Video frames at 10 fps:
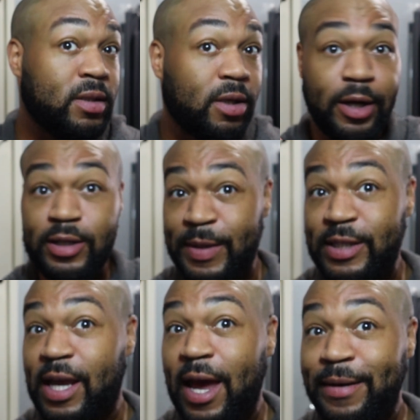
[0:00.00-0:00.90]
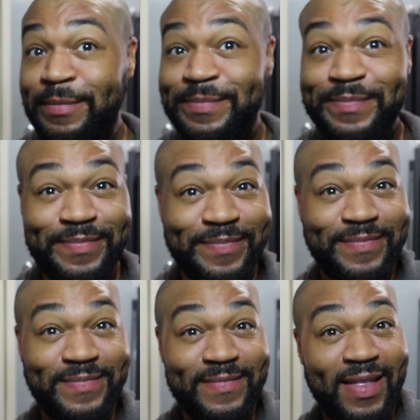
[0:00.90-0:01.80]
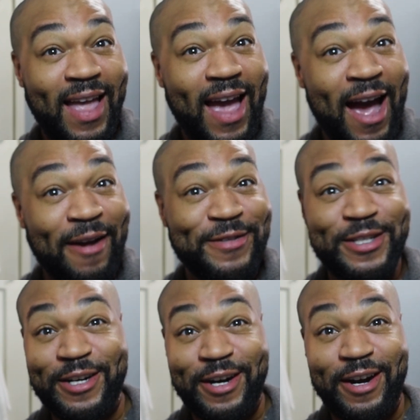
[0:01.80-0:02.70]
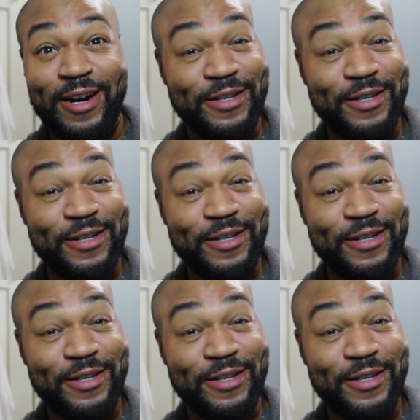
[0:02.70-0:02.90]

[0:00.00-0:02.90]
So there's my skin after